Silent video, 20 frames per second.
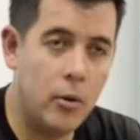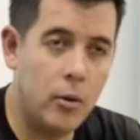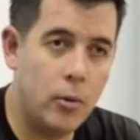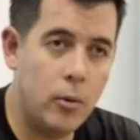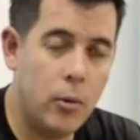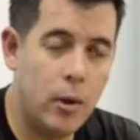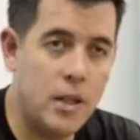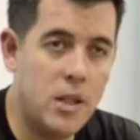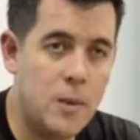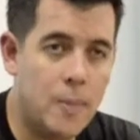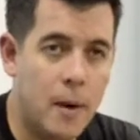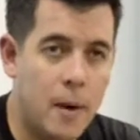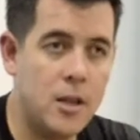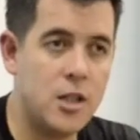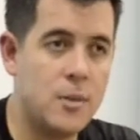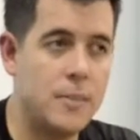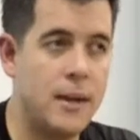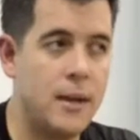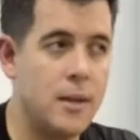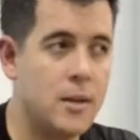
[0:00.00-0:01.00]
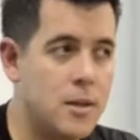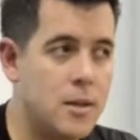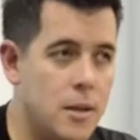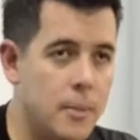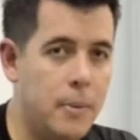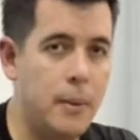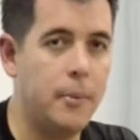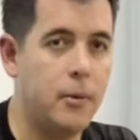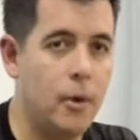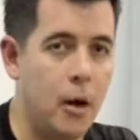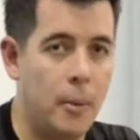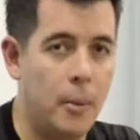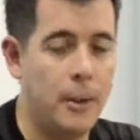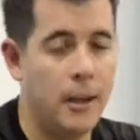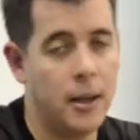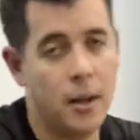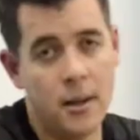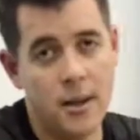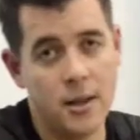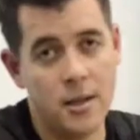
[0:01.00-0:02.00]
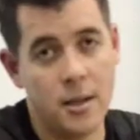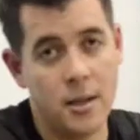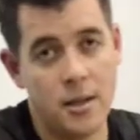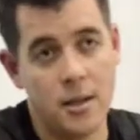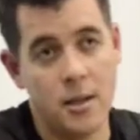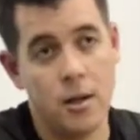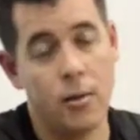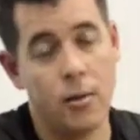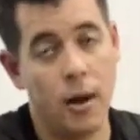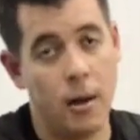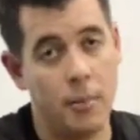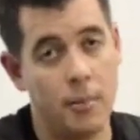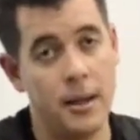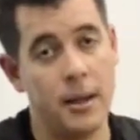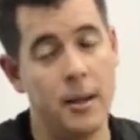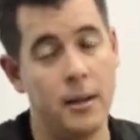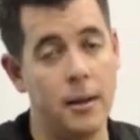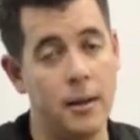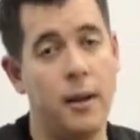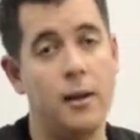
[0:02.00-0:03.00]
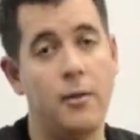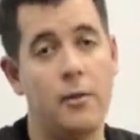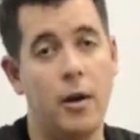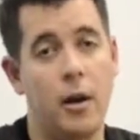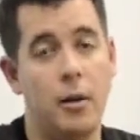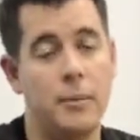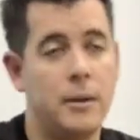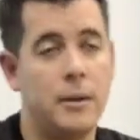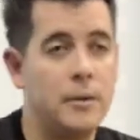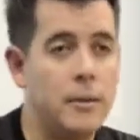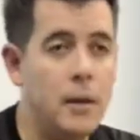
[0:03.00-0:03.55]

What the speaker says: What inspires me is the people around me and the things I see around me in that environment.